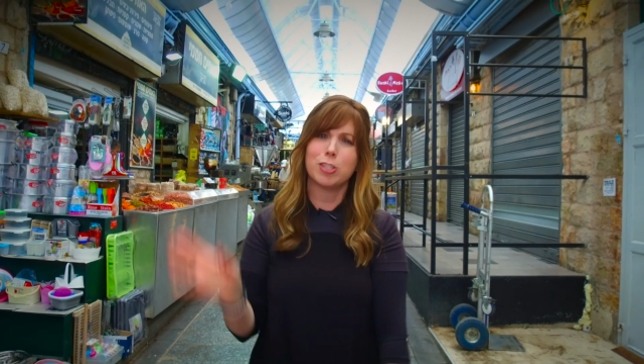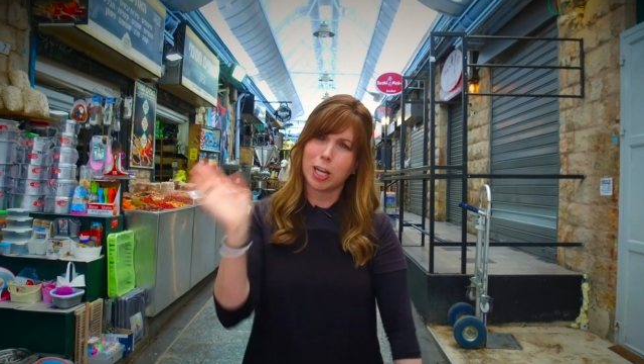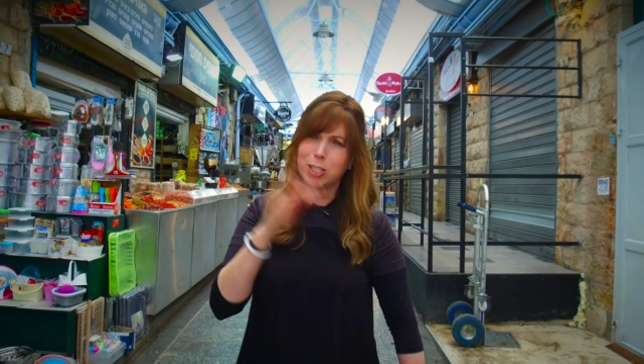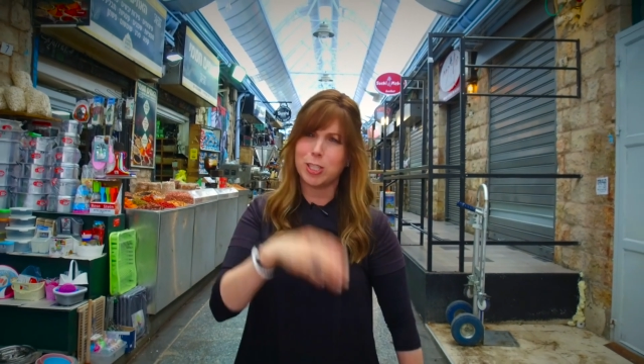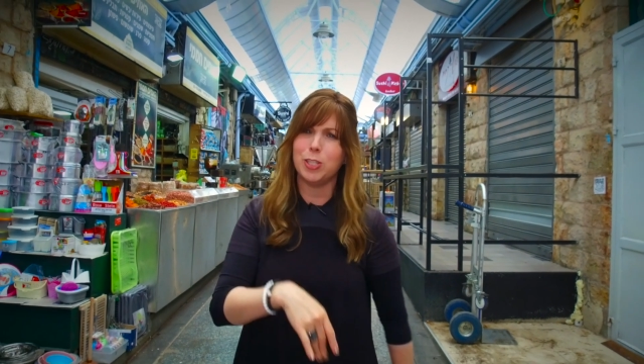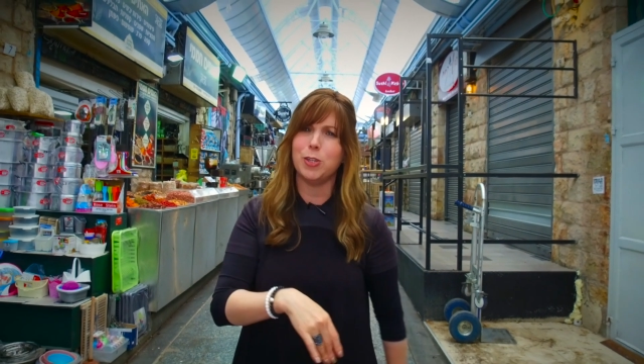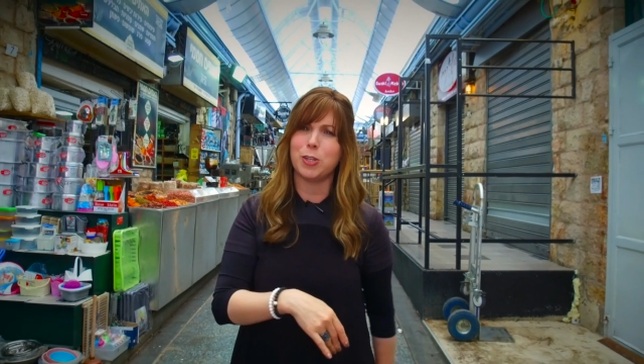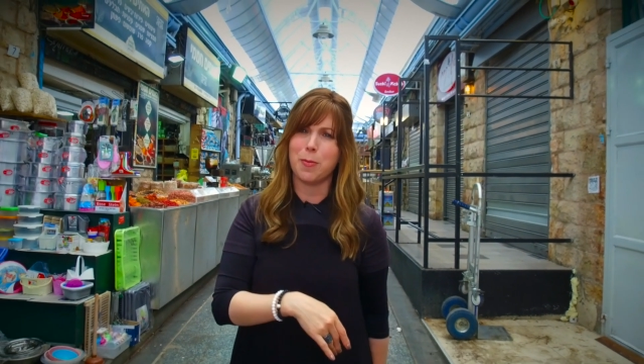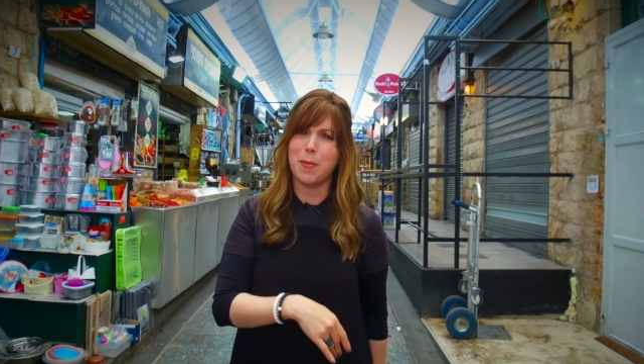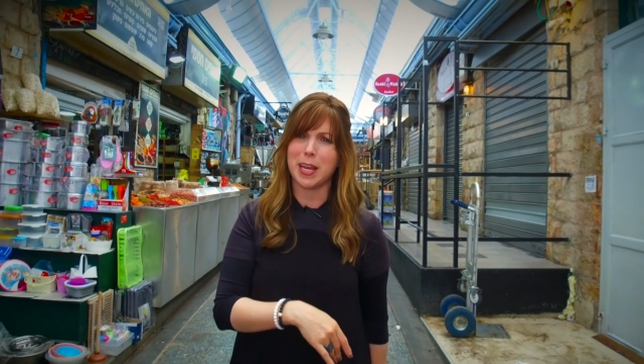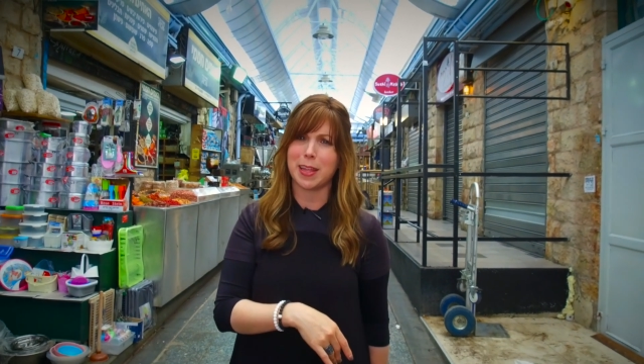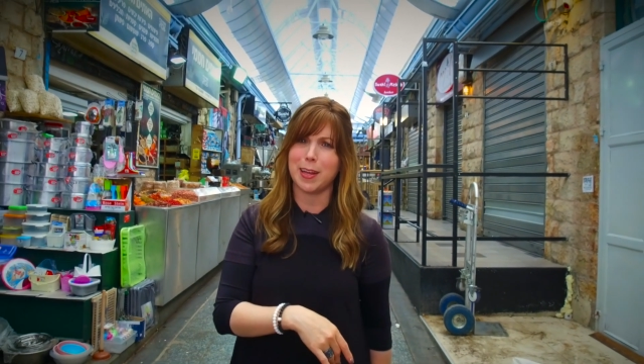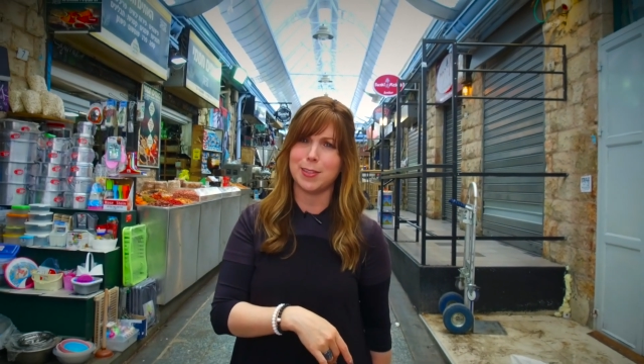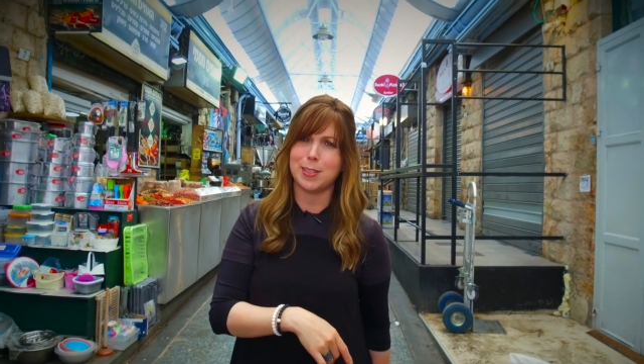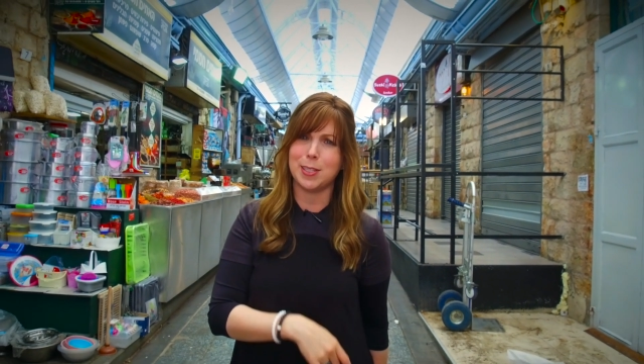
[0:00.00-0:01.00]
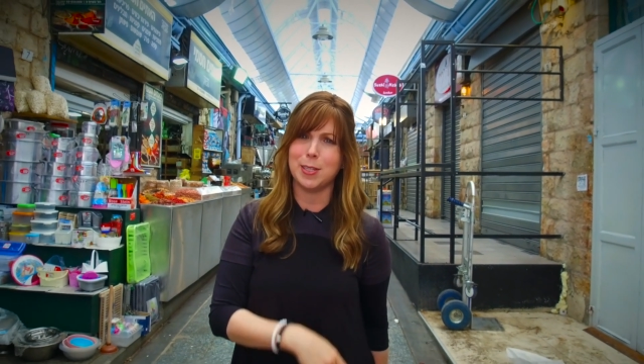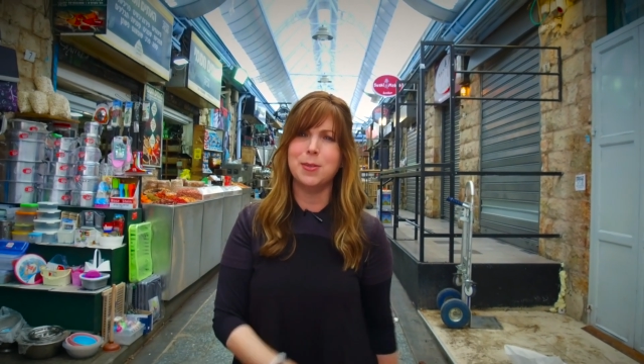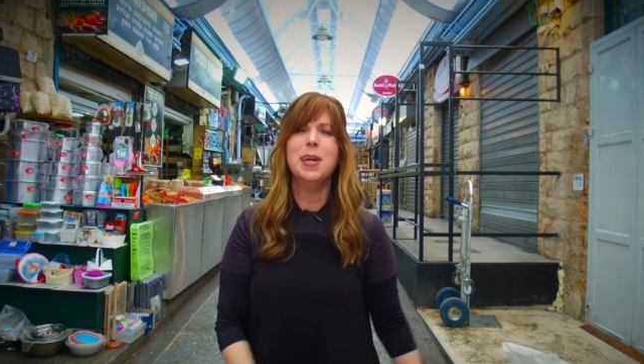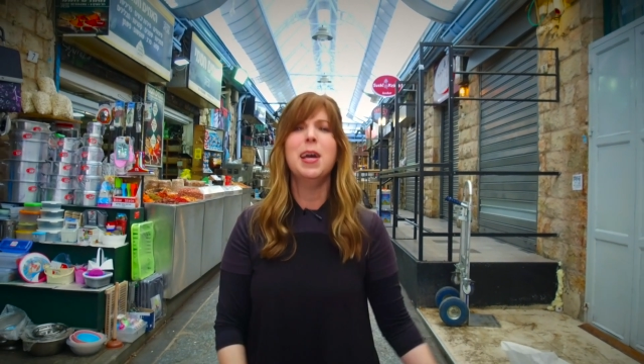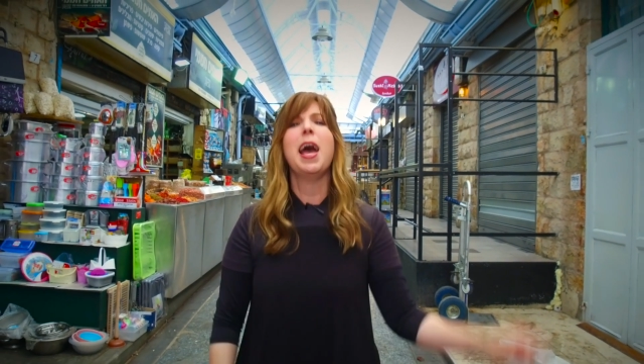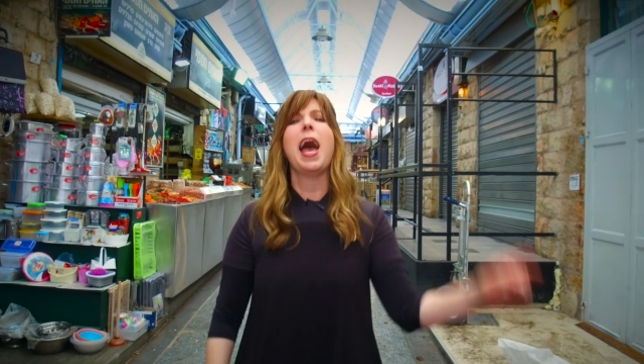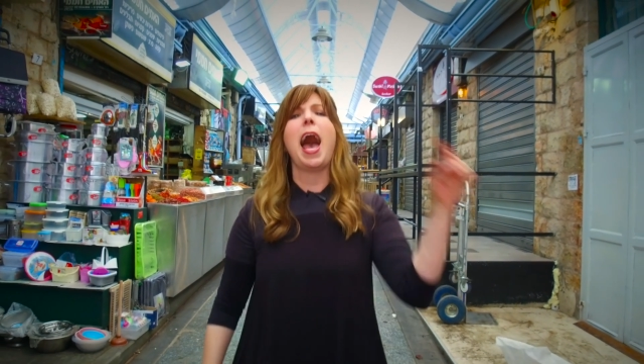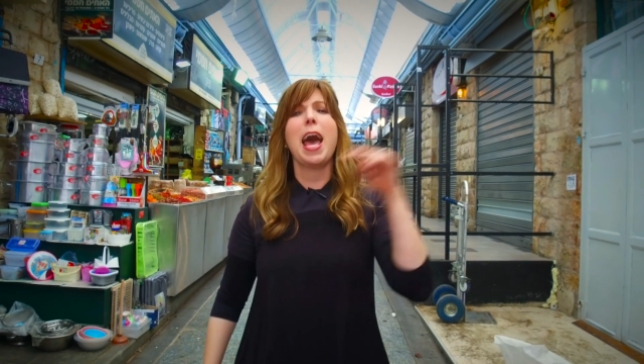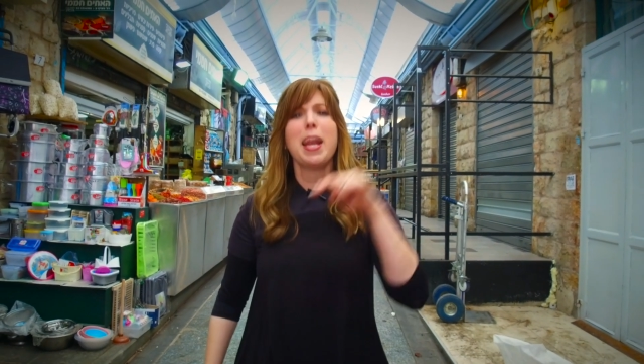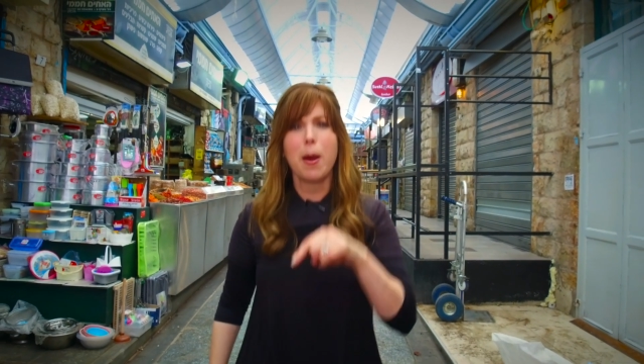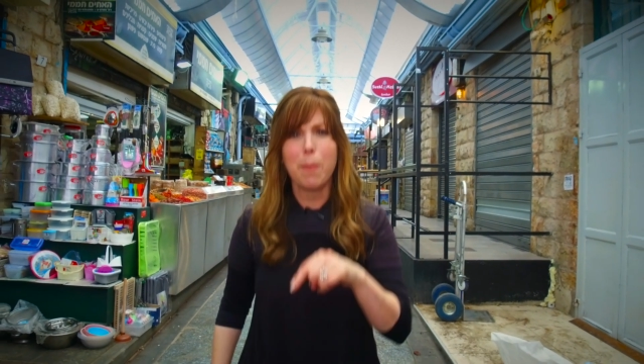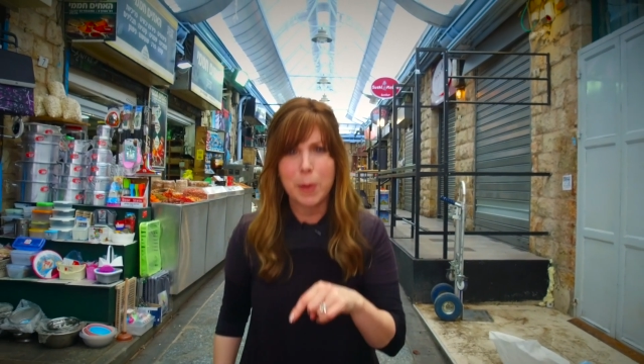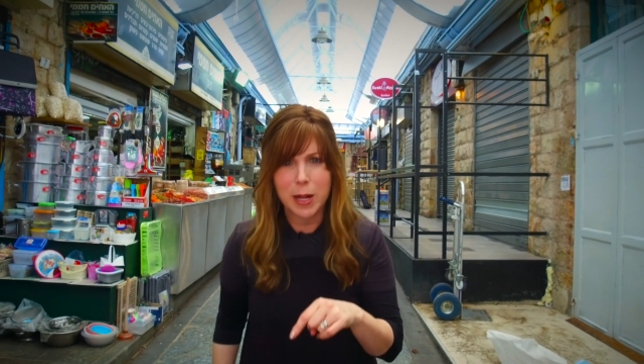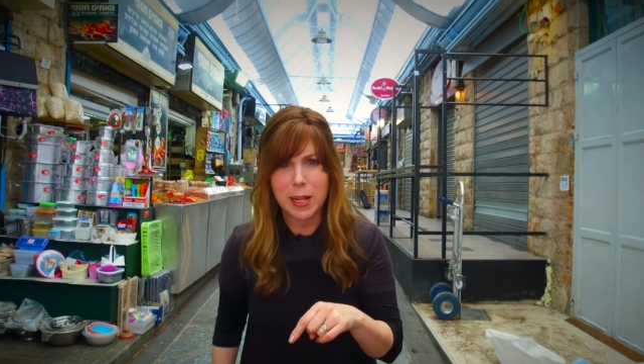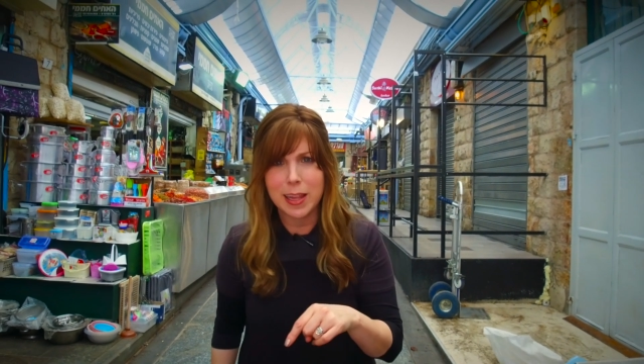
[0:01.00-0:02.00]
just so you can make that too. And
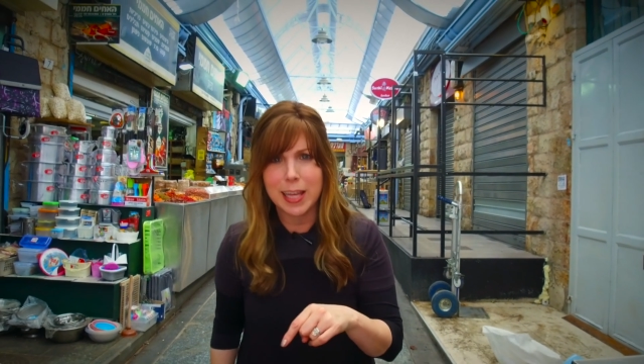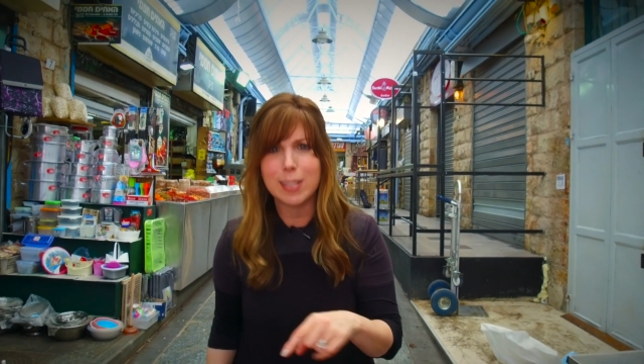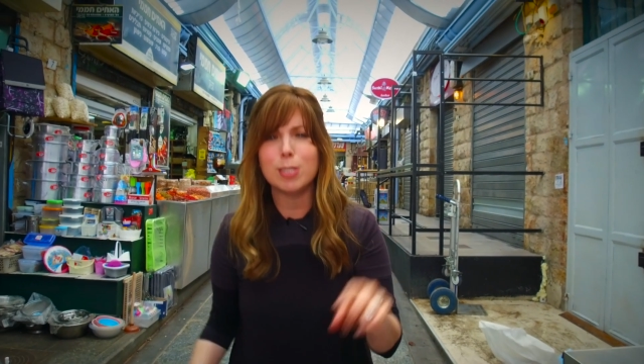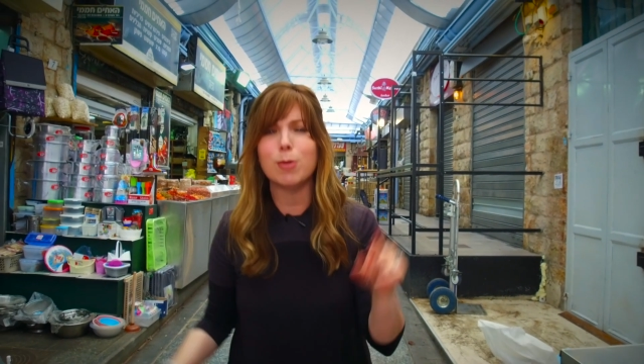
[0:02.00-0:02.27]
I'll put a link